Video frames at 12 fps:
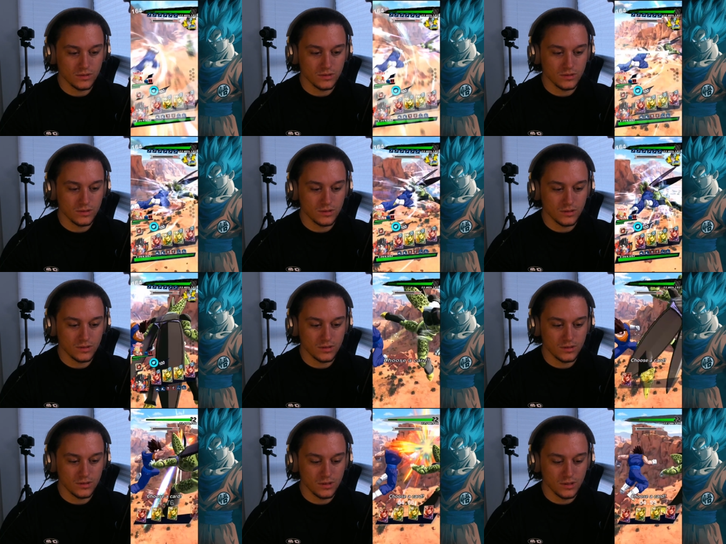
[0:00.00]
Cool.
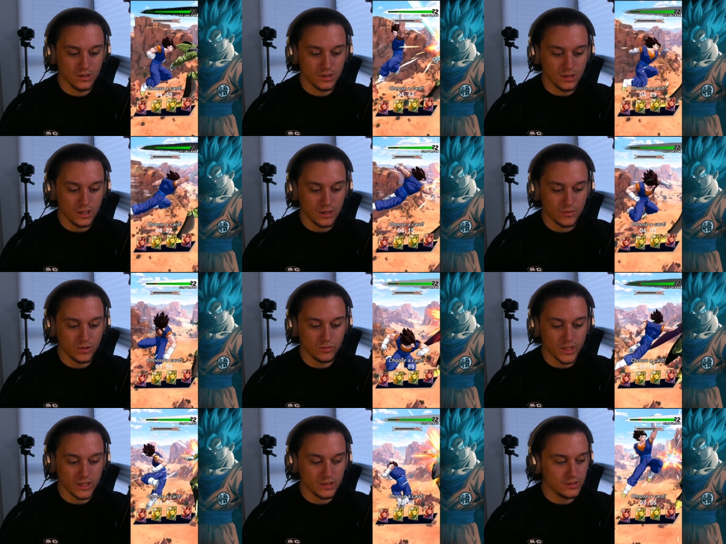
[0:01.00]
I'm going
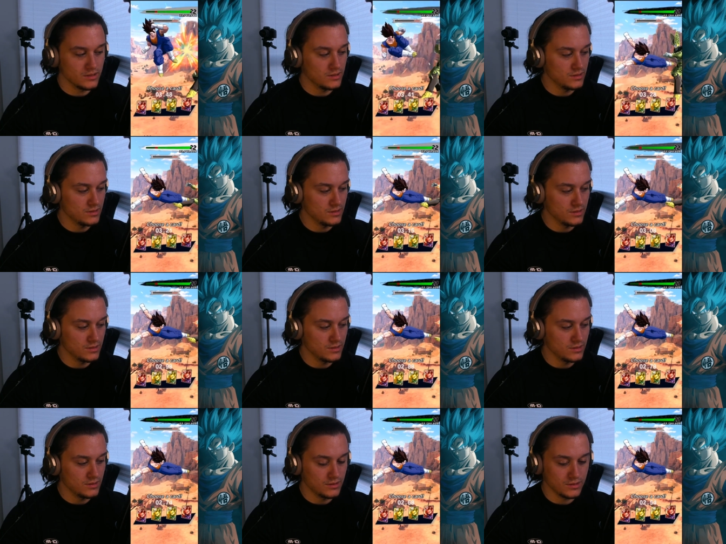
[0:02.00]
red. I'll
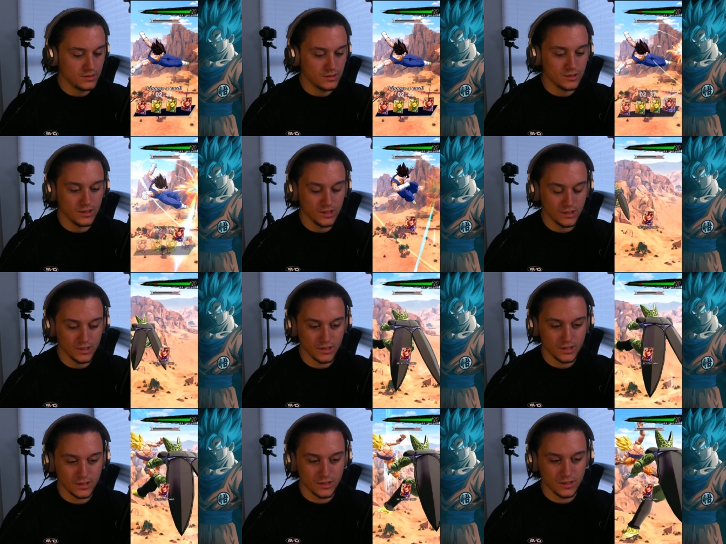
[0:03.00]
go yellow. Yeah.
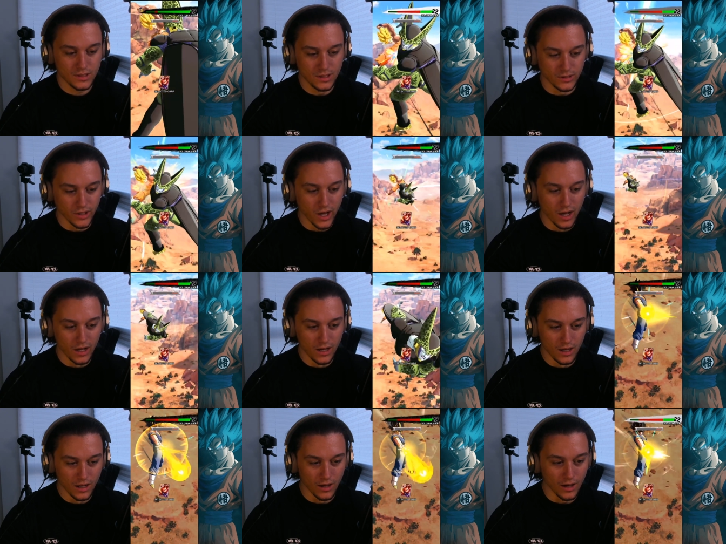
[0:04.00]

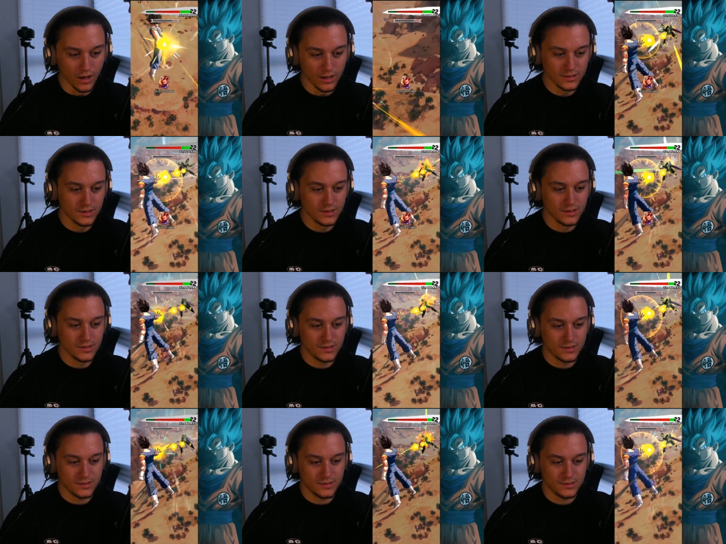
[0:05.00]
Yeah!
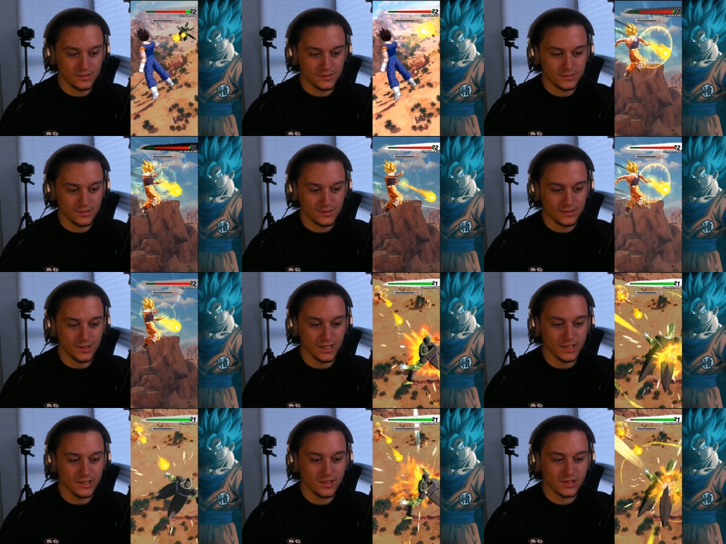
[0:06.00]

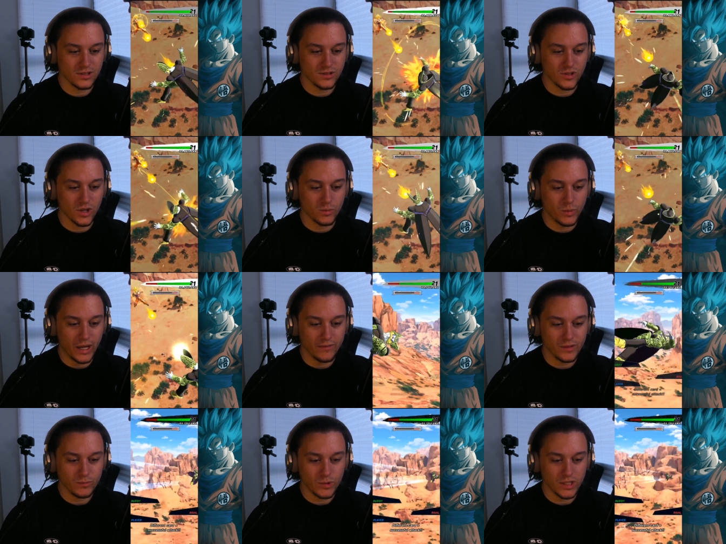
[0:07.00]
Alright, this is a good start. We
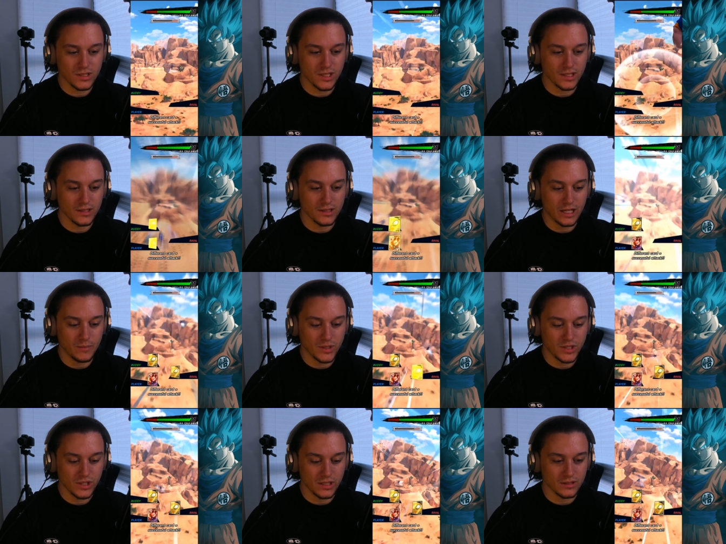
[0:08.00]
haven't really taken
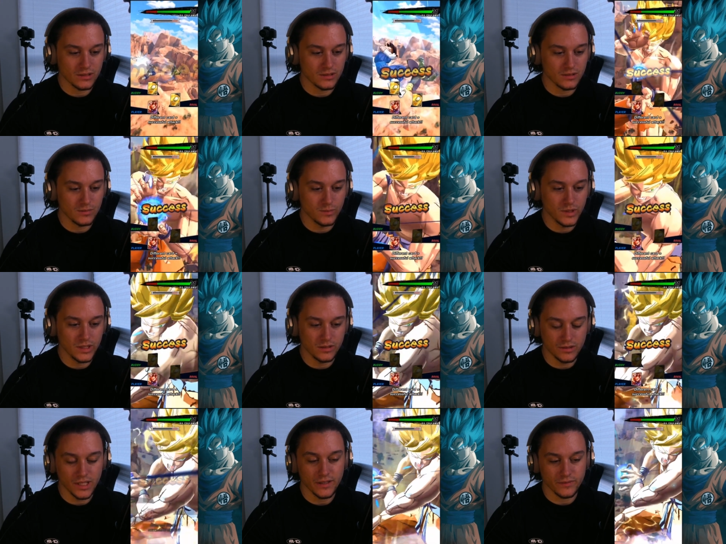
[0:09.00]
damage and we
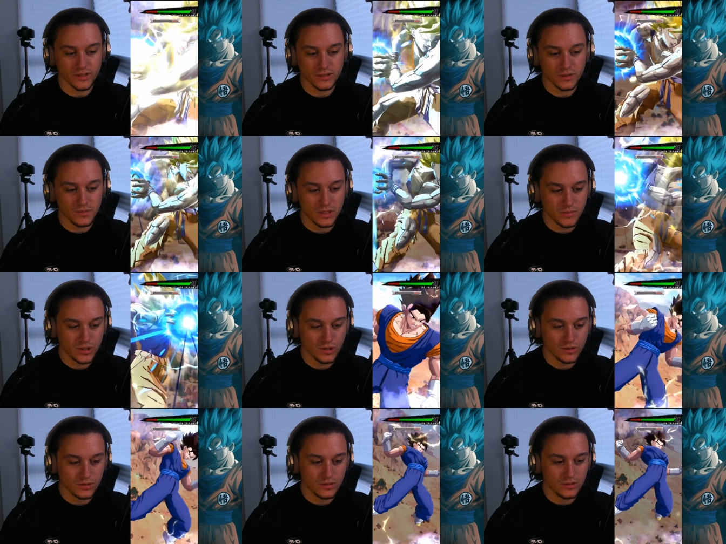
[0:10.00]
have done some damage.
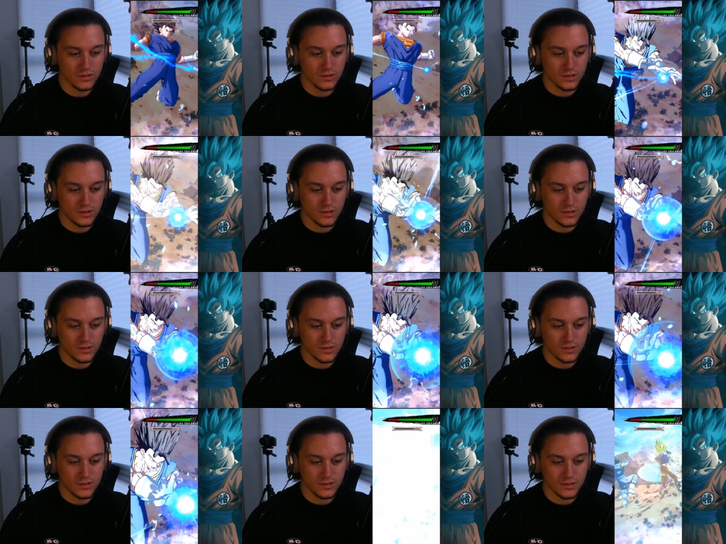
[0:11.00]

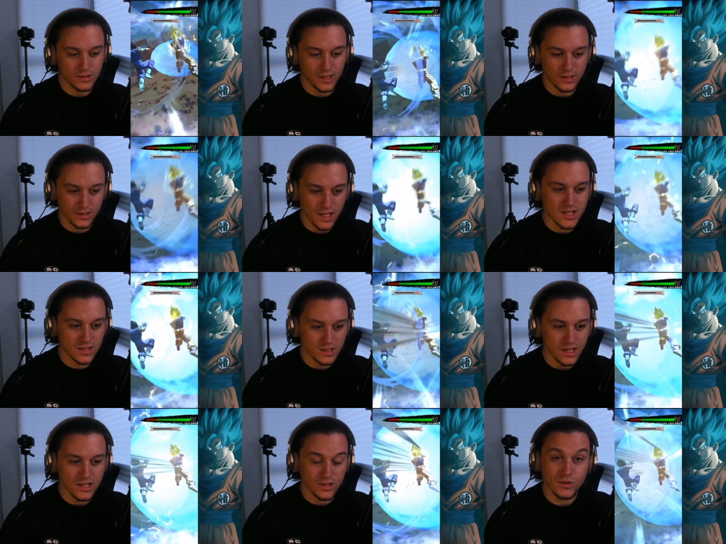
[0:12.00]
Yes. That's that's
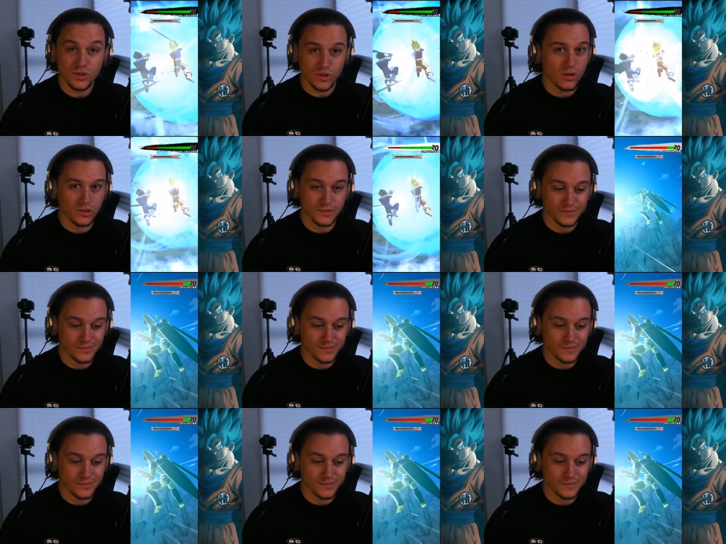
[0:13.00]
that's a good start.